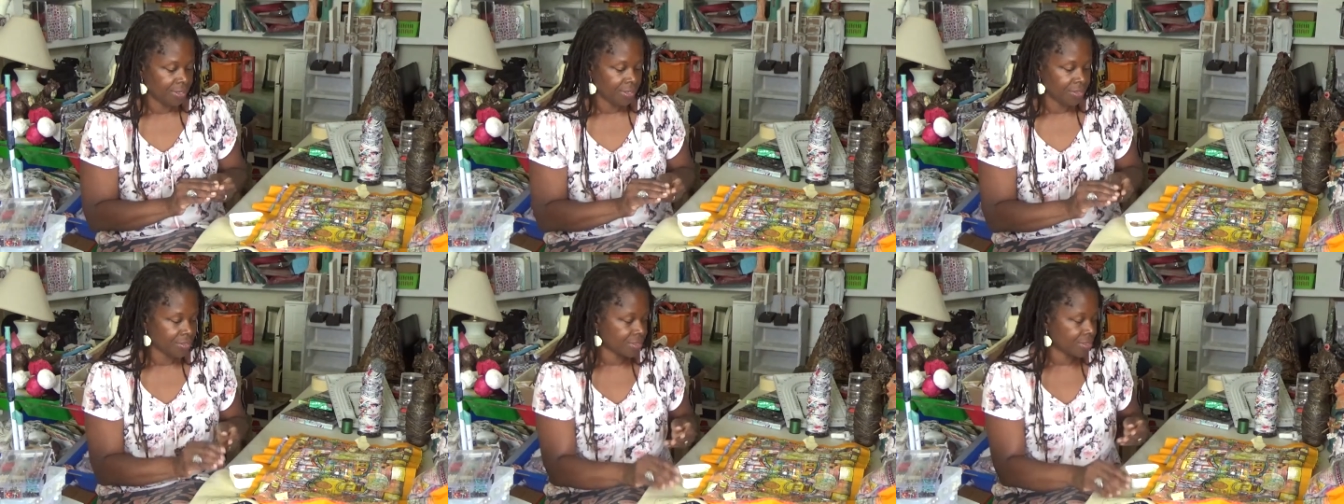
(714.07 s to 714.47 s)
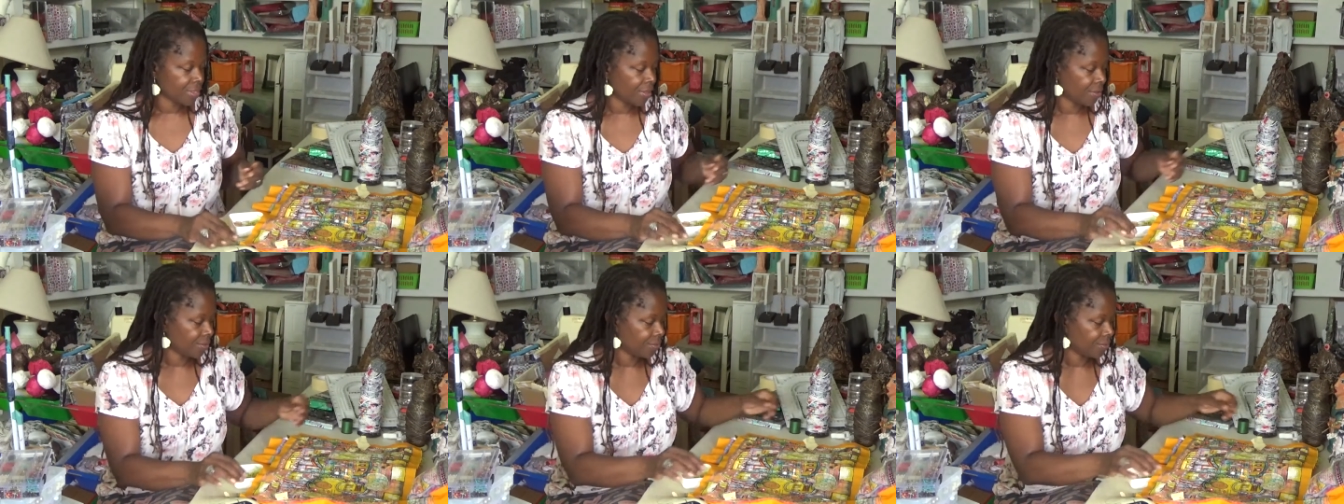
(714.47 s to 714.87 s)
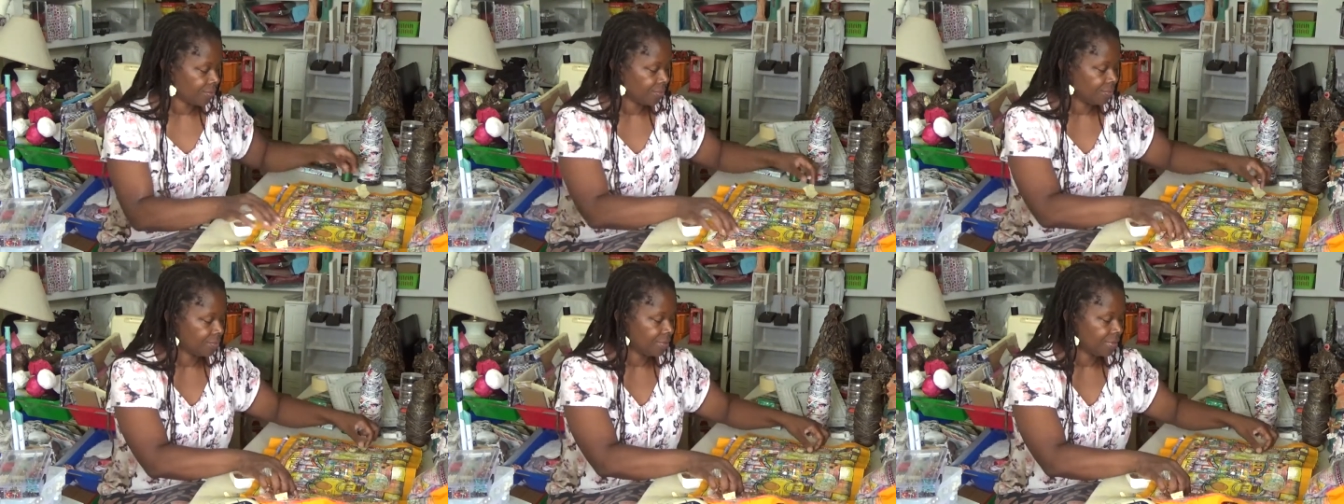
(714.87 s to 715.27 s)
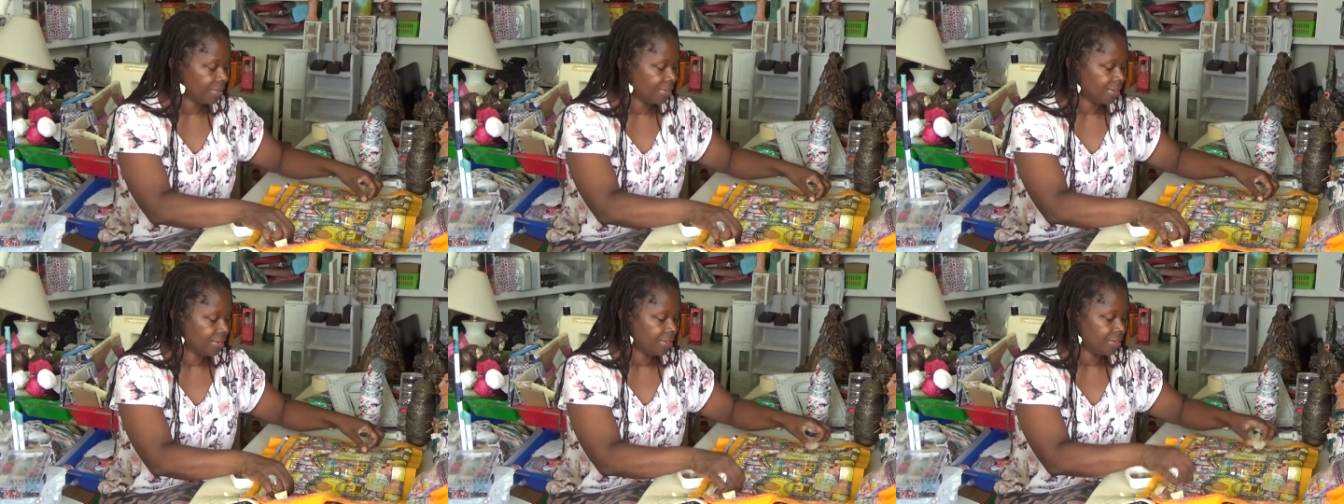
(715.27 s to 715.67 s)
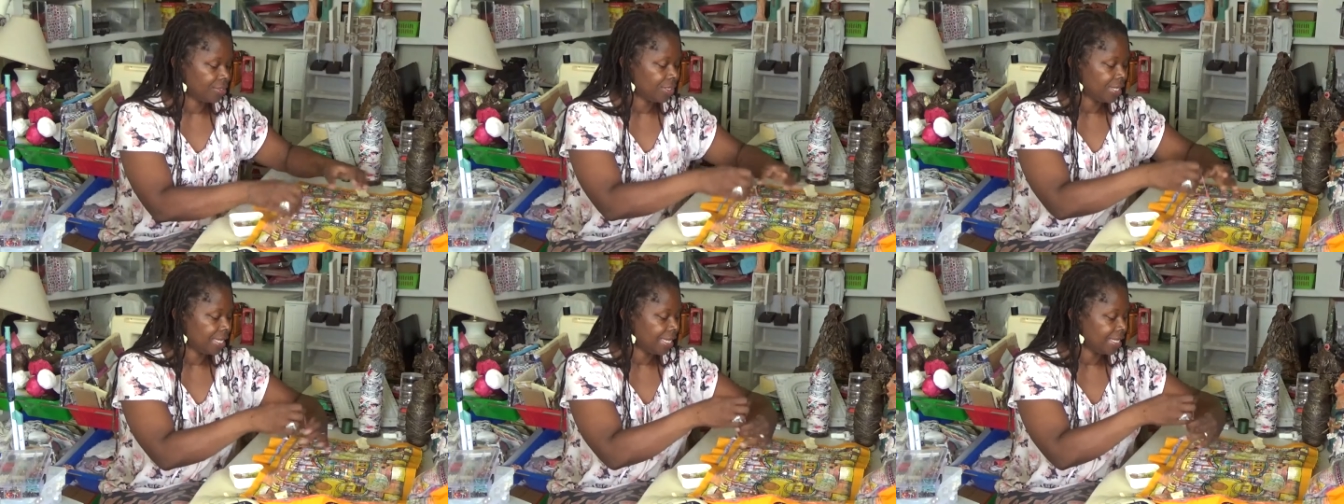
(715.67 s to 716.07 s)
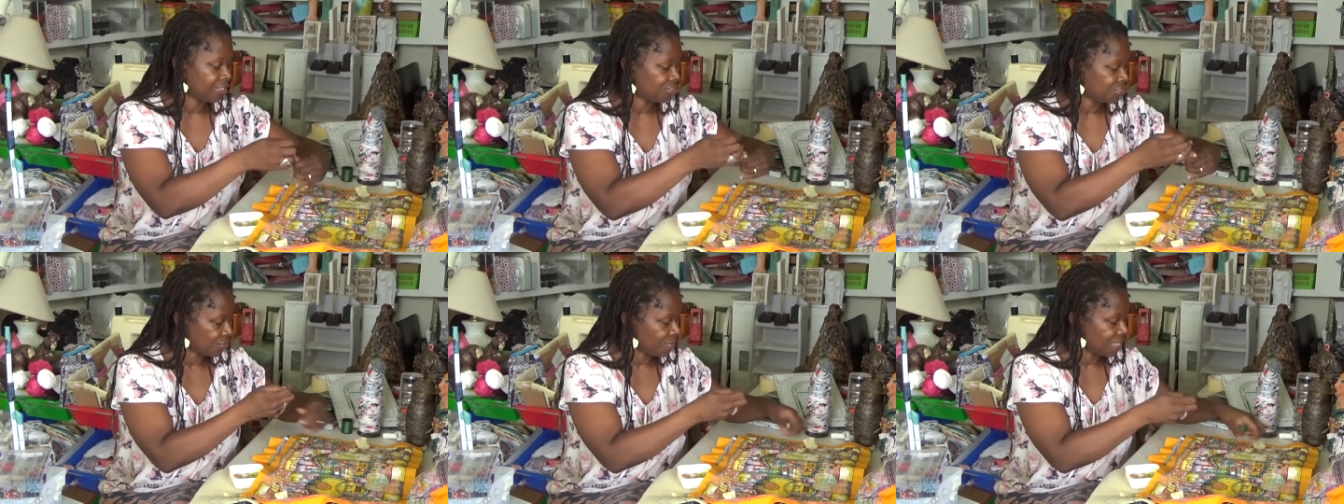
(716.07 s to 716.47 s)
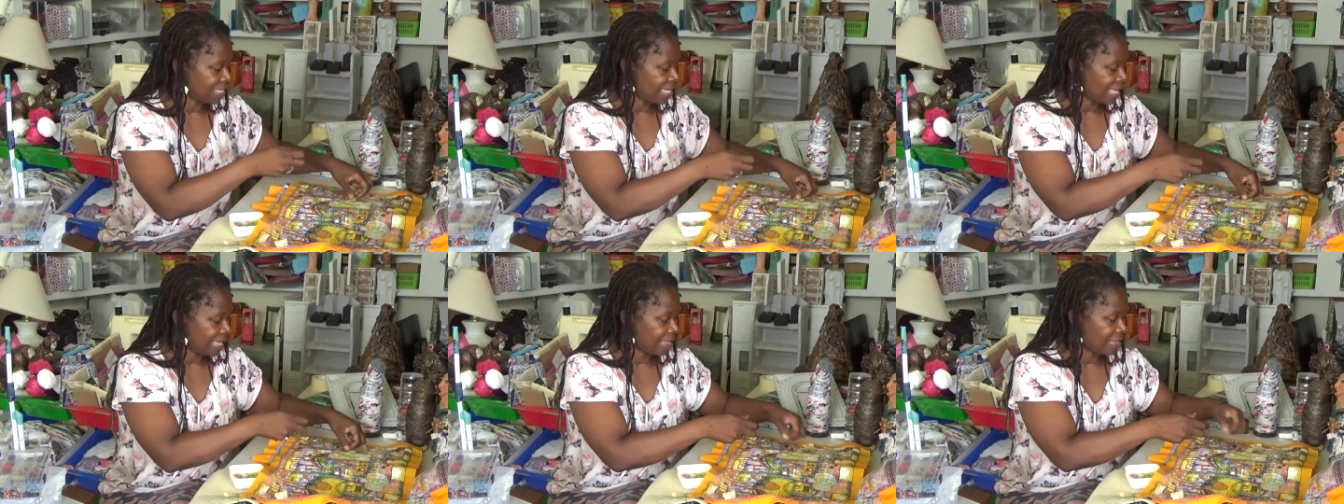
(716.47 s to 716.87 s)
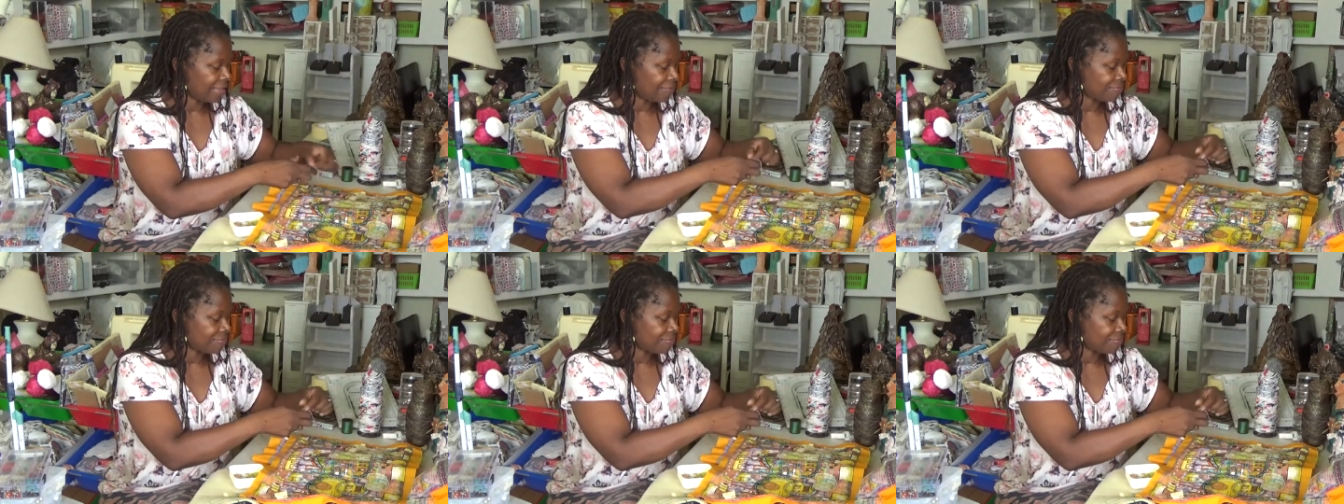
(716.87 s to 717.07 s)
So in doing that,